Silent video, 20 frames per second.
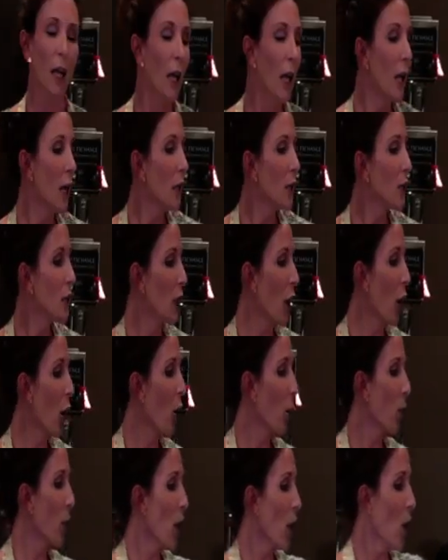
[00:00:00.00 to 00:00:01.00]
So
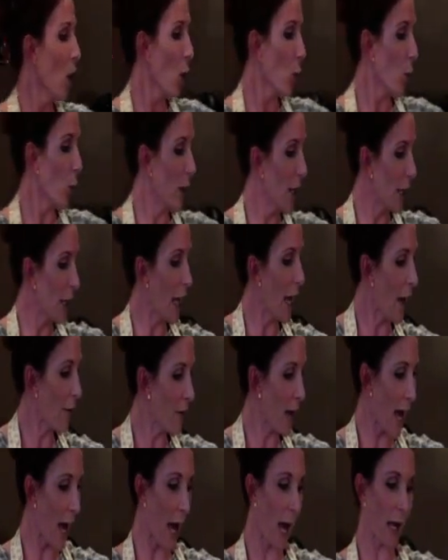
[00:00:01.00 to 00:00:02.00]
we have
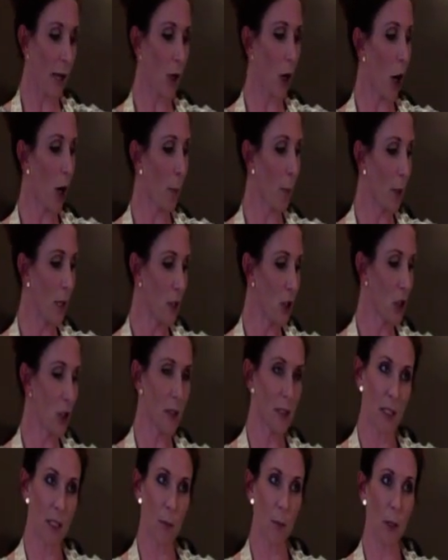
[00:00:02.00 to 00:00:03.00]
had our peaches
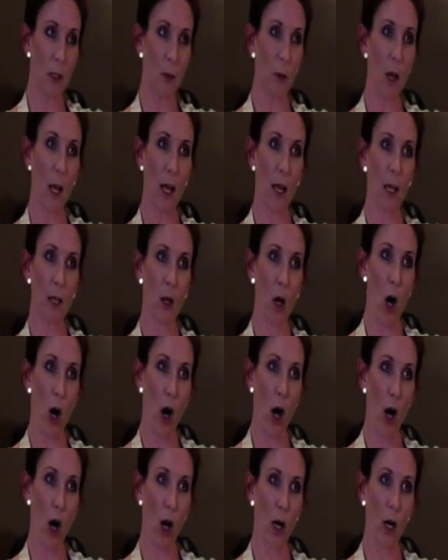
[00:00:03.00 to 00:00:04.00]
steeping in
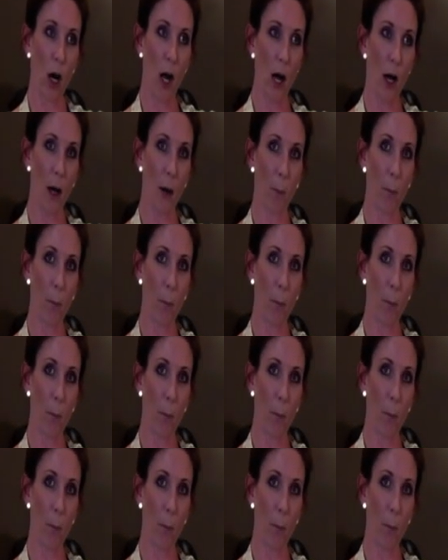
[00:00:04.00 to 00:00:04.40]
our